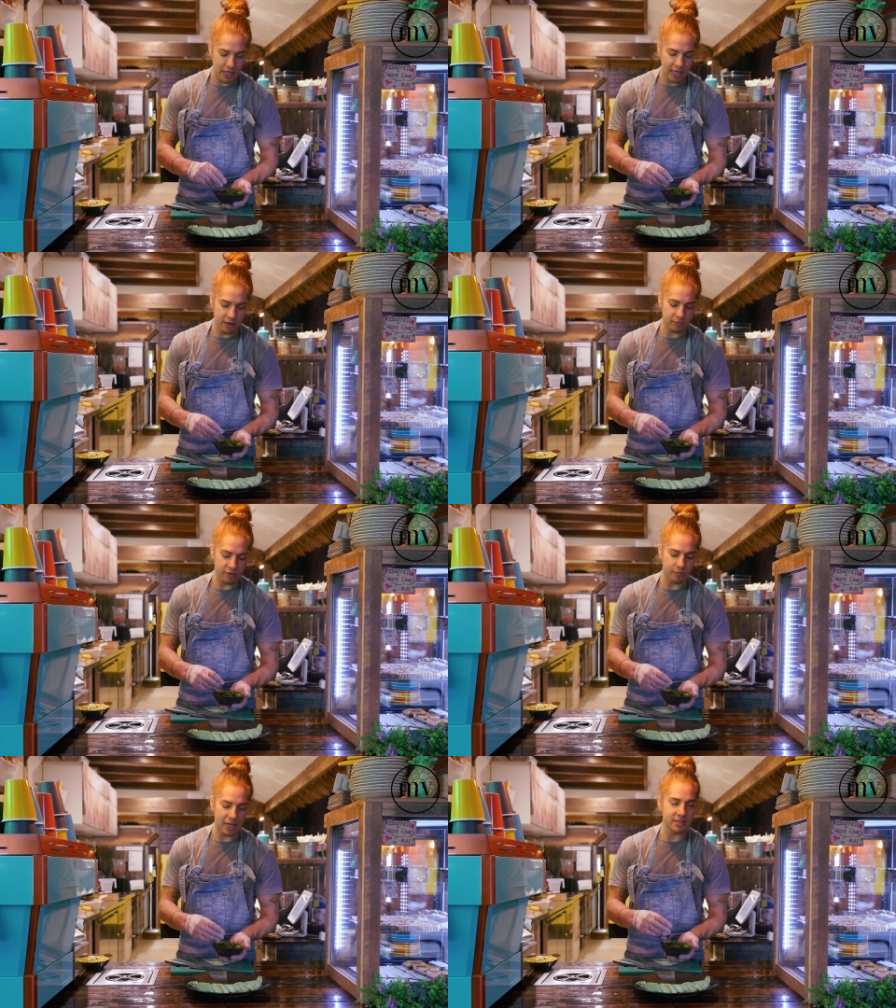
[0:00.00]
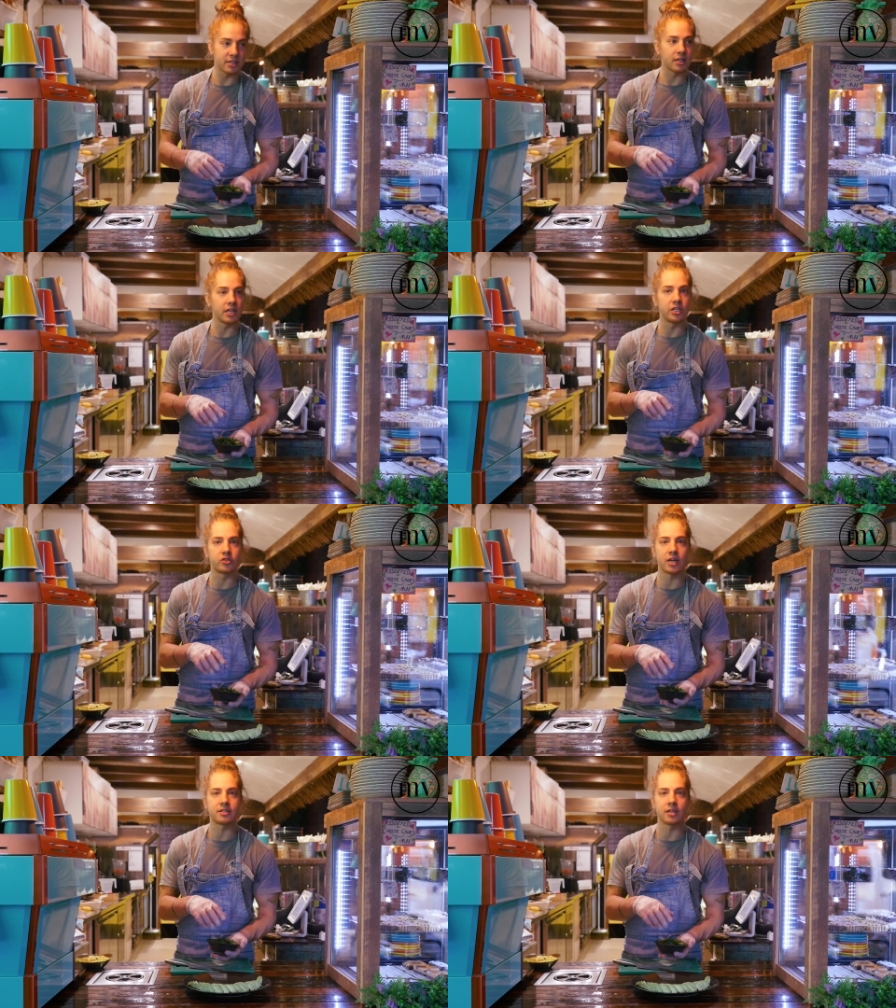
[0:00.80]
and we've basically
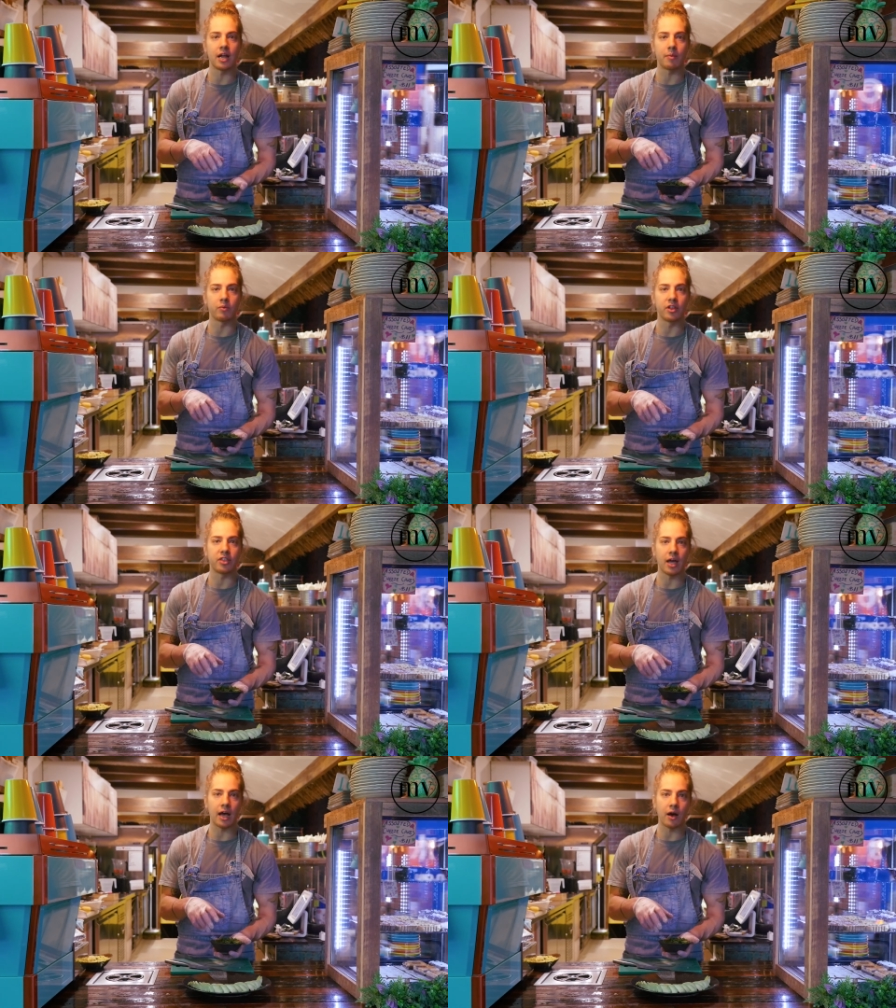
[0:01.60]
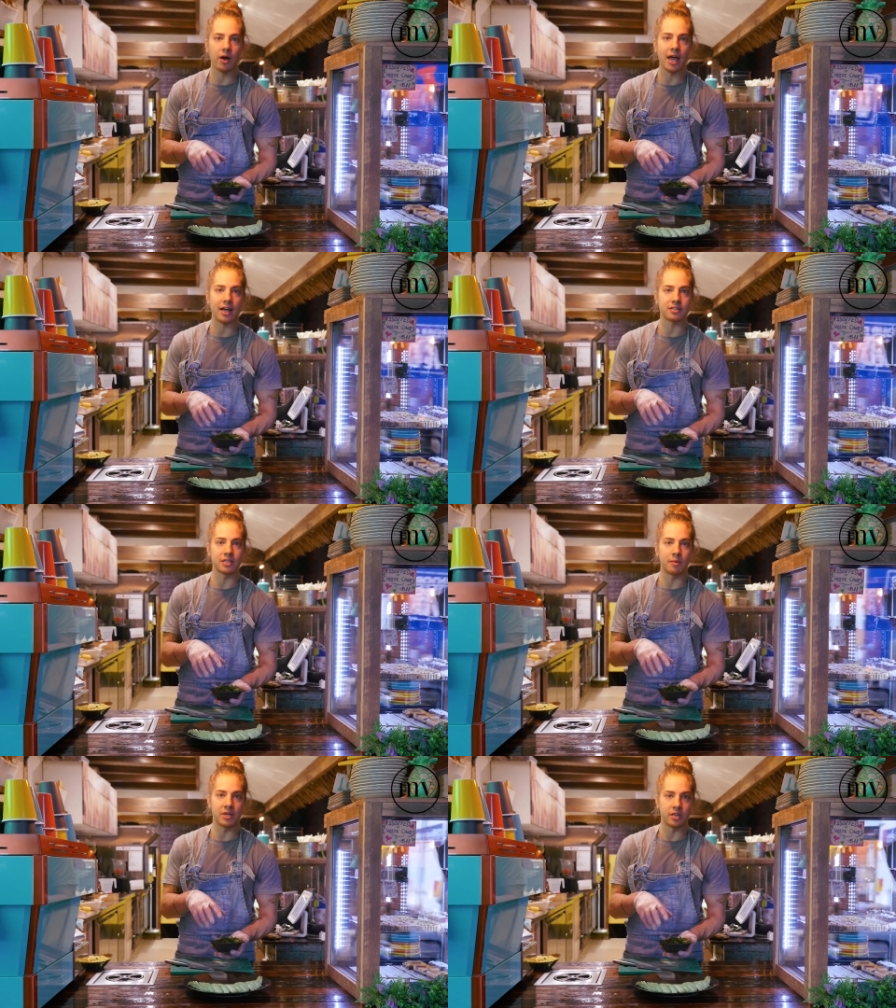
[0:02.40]
dressed it up with our house
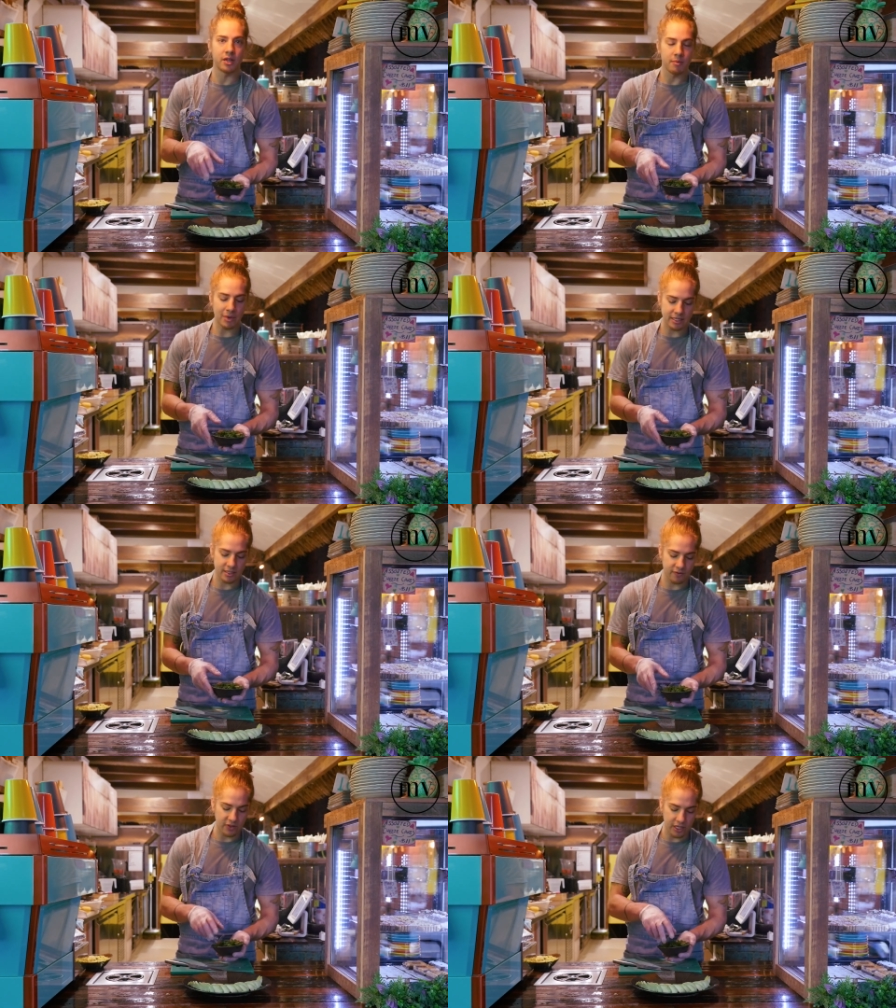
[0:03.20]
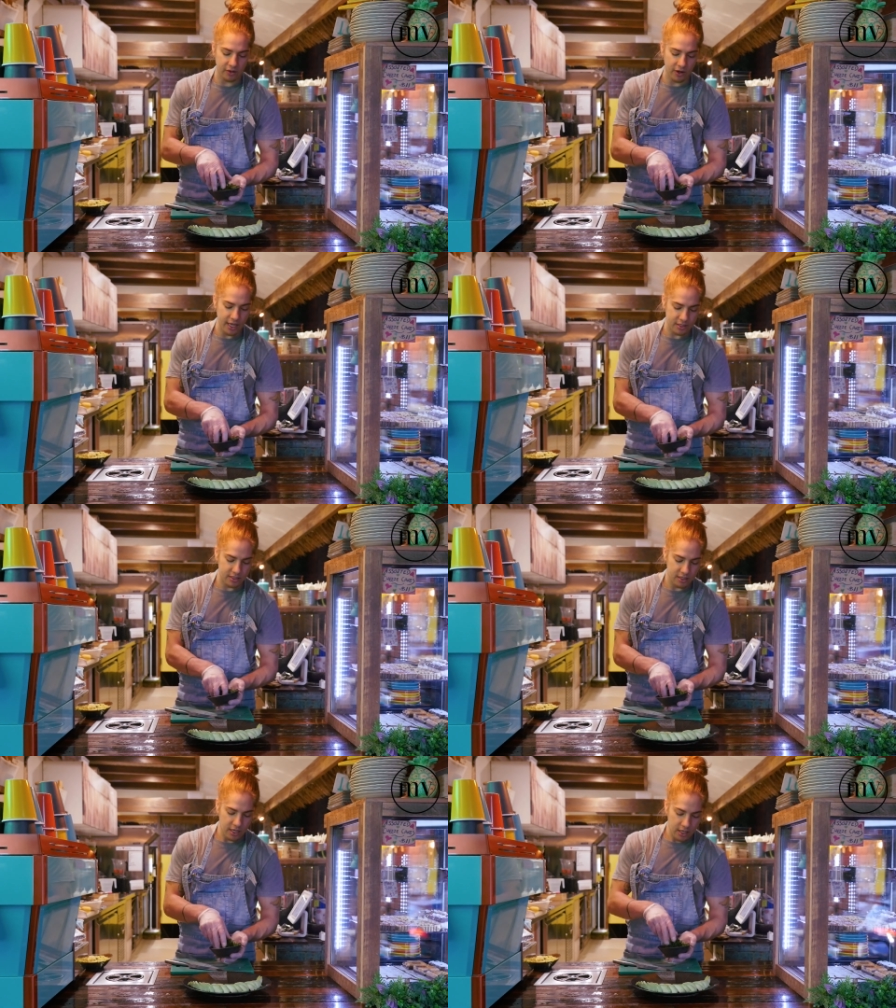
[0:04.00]
lemon mustard vinaigrette.